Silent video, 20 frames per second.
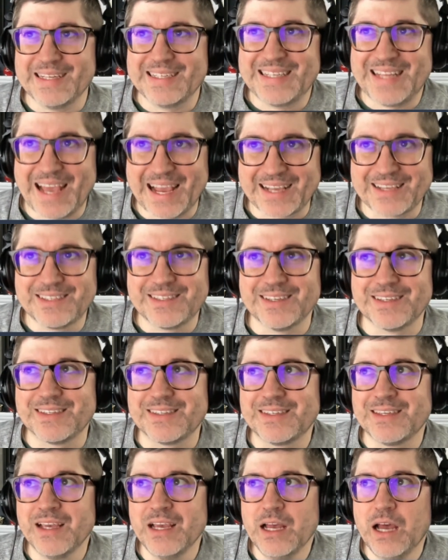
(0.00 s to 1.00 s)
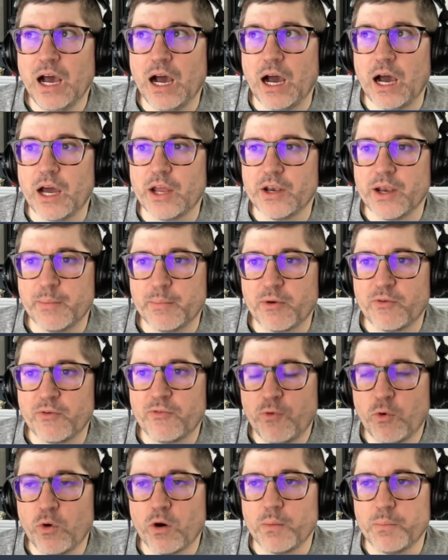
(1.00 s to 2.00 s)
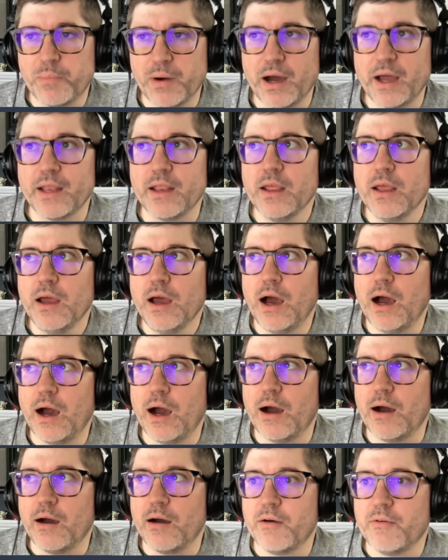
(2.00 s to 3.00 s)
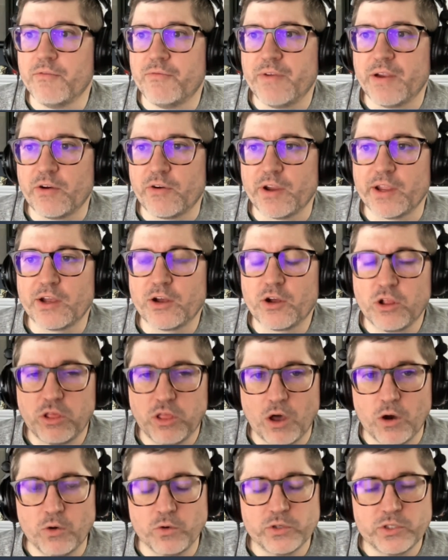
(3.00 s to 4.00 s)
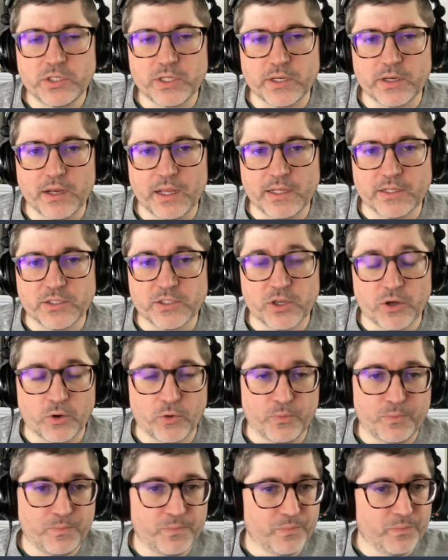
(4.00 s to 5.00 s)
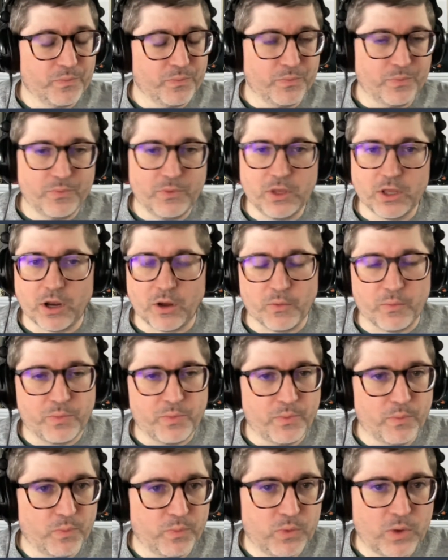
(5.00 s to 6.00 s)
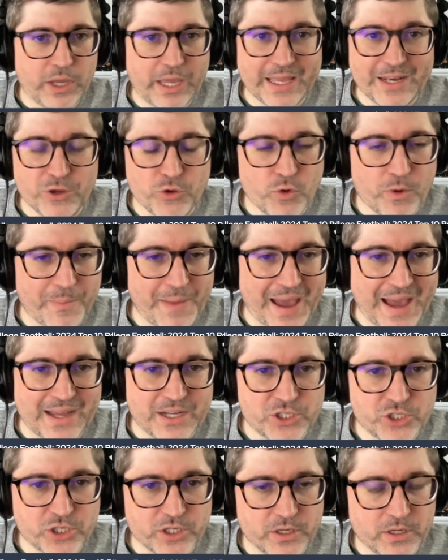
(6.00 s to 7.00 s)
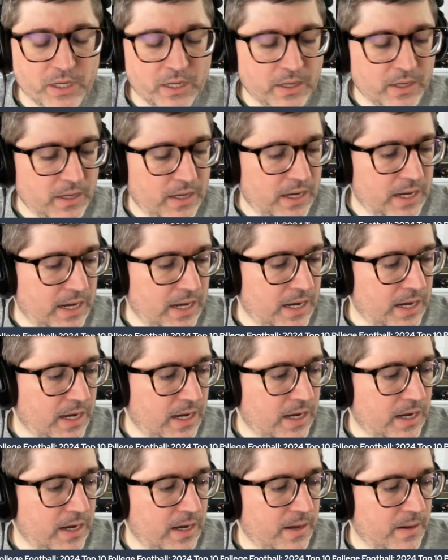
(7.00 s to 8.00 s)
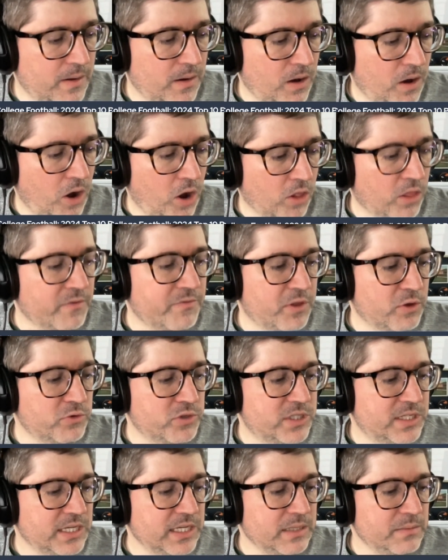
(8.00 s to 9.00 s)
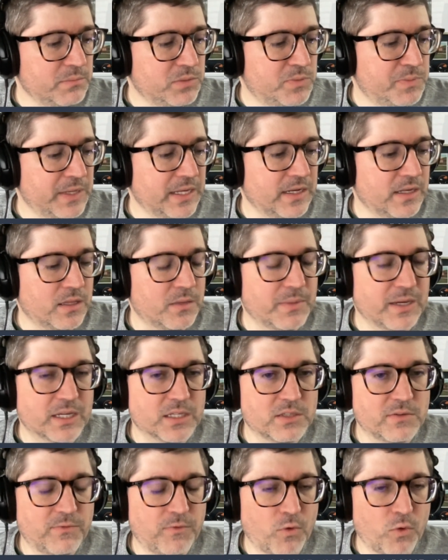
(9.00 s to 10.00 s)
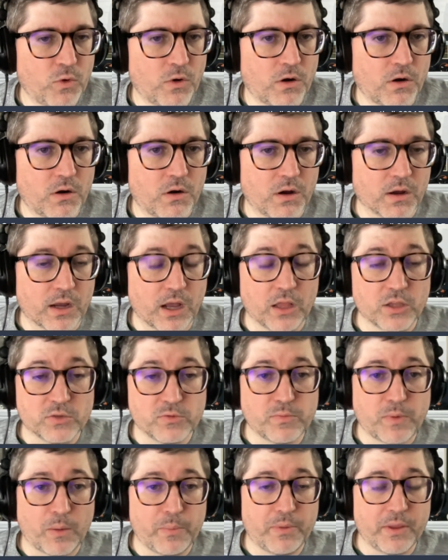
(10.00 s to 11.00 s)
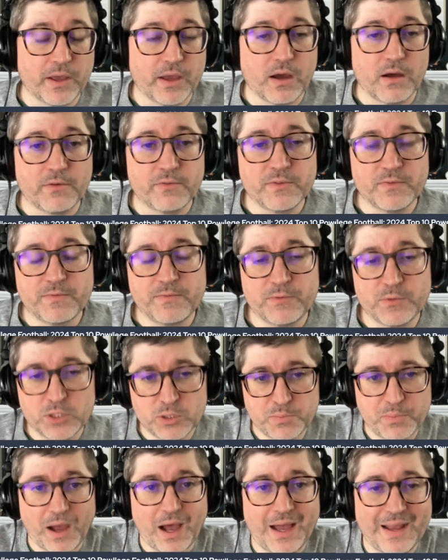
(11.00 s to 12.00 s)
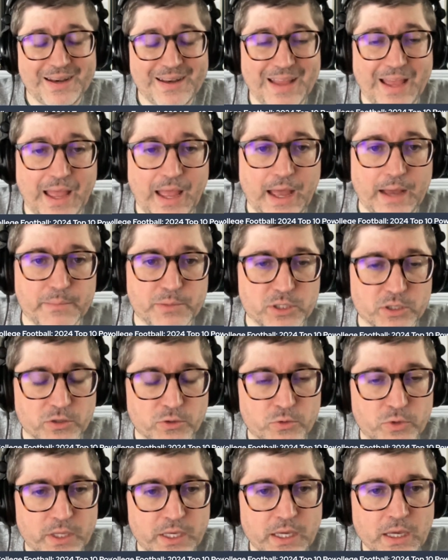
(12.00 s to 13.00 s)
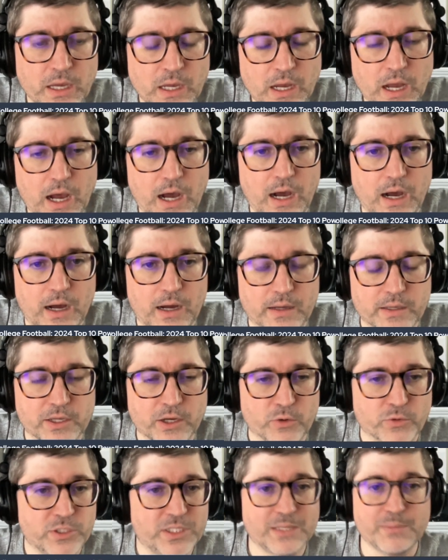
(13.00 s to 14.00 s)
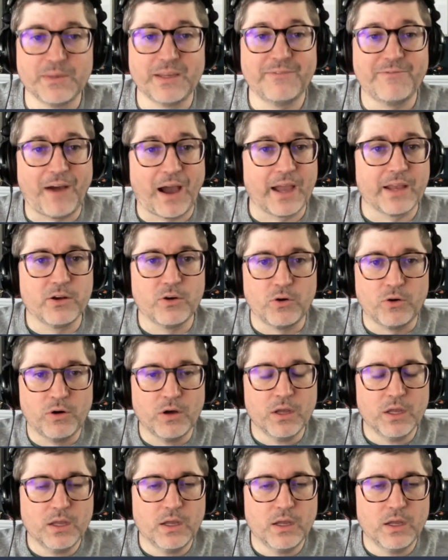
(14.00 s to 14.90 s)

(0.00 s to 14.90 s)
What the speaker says: Texas number four, but very close. And so, you know, can you imagine all of those teams being in the mix for a college football playoff spot? Absolutely. Semifinal